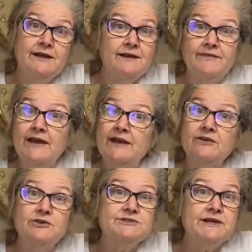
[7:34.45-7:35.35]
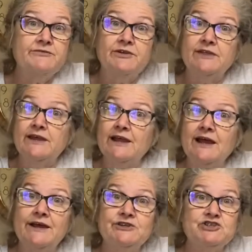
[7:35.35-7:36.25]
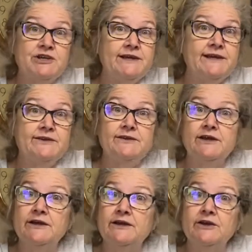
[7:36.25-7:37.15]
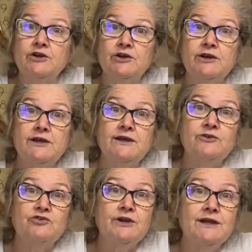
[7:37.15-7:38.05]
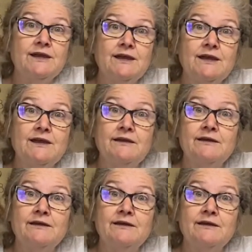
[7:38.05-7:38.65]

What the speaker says: Now that includes everything, hygiene, cooking, drinking,